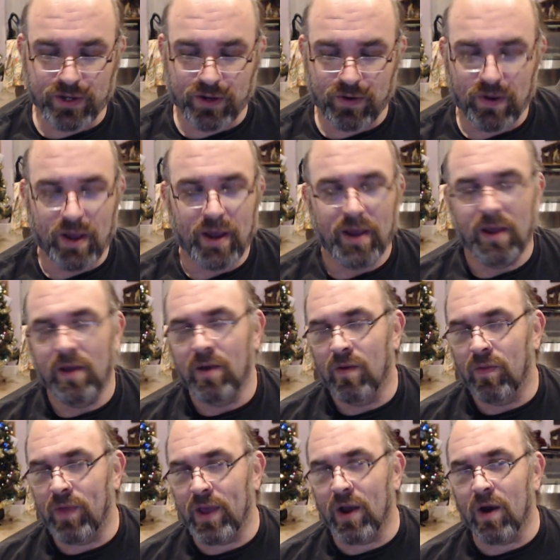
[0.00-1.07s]
So
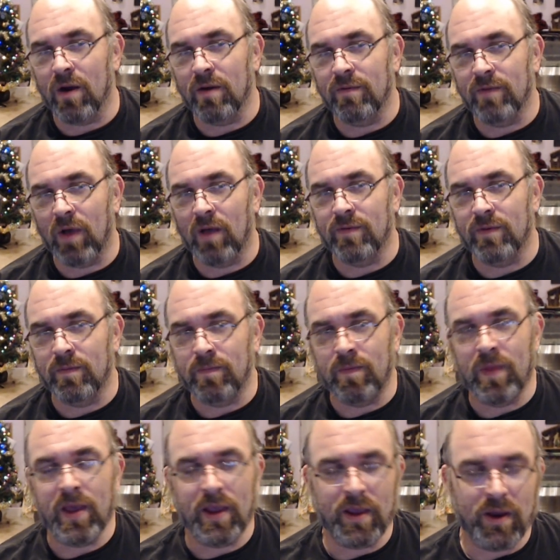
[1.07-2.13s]
they are involved.
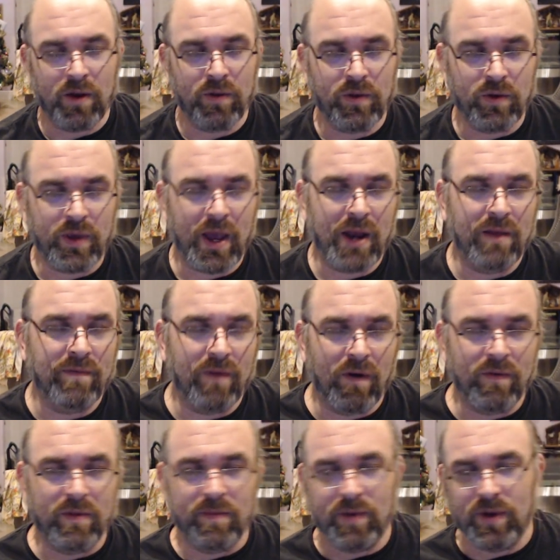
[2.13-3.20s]
You can
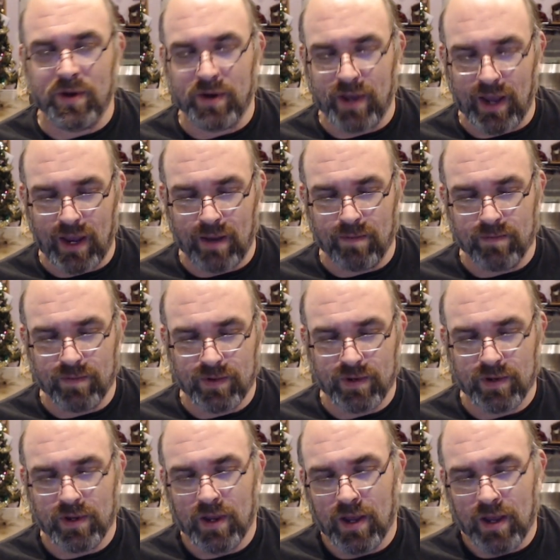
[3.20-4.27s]
involve them in your
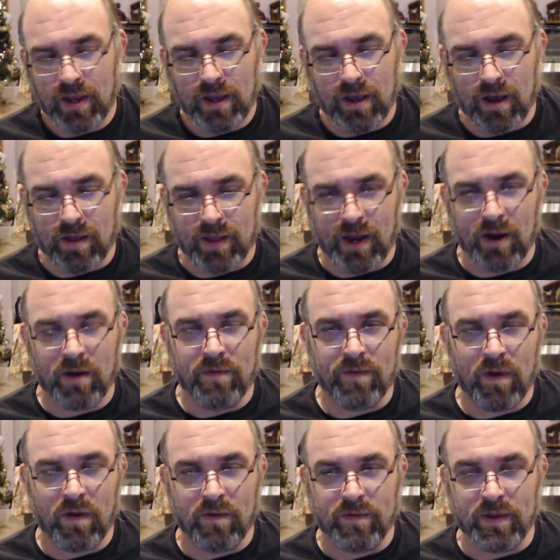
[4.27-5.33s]
games. They are
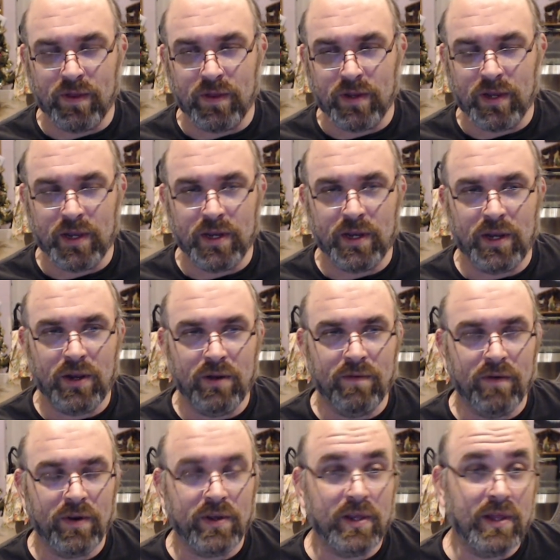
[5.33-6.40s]
involved in the D&D
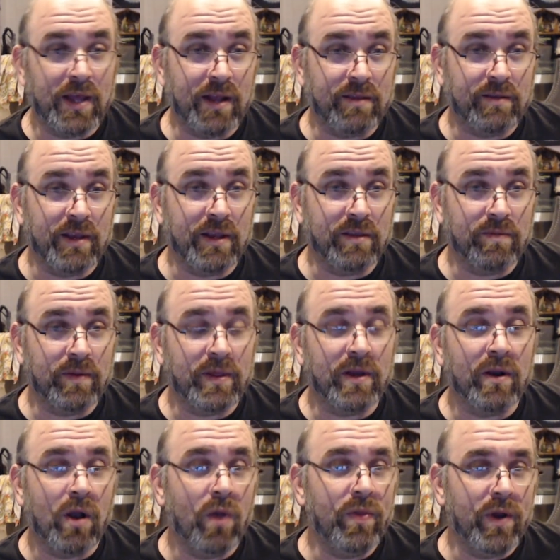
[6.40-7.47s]
universe in that sense, but
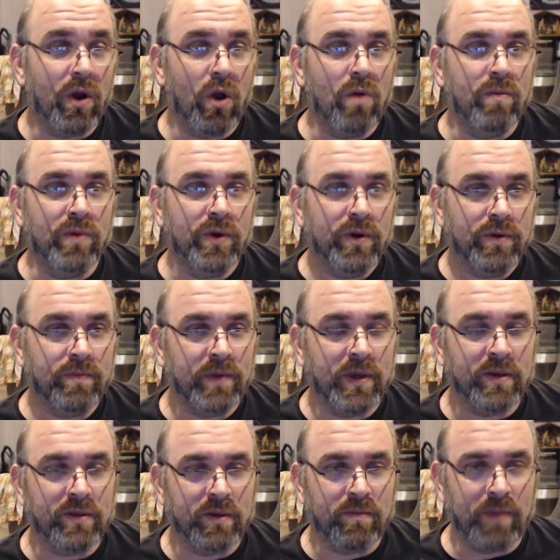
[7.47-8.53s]
they're homebrewed
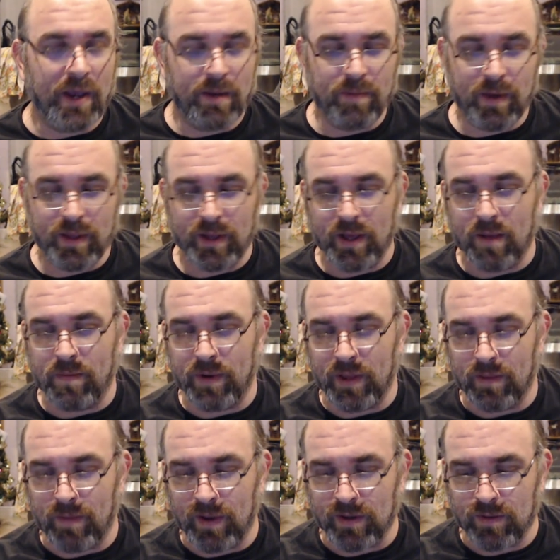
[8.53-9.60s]
because they're made by the company
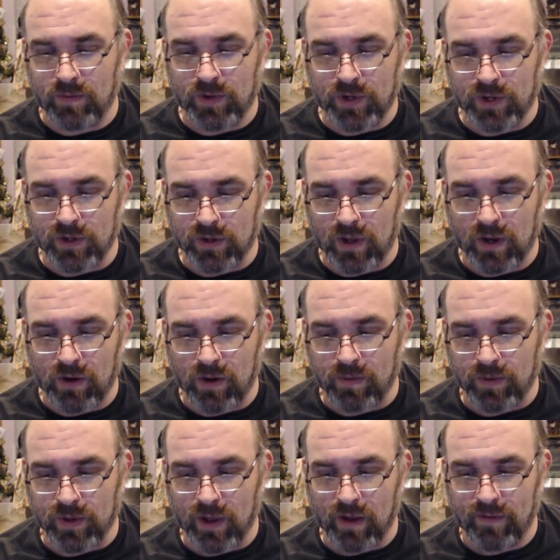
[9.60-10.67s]
that makes them, which is
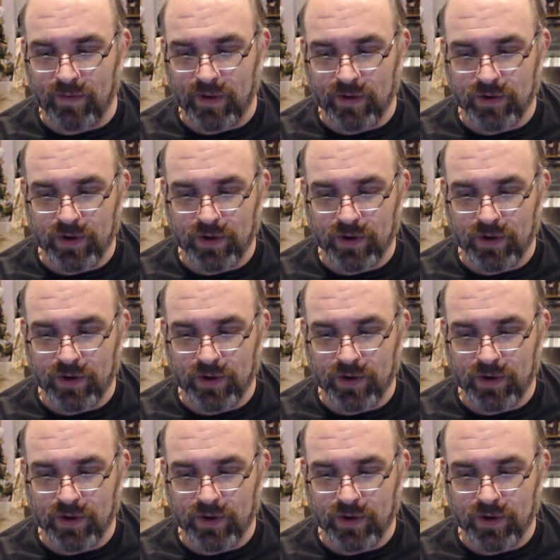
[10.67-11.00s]
Purple God Foundry.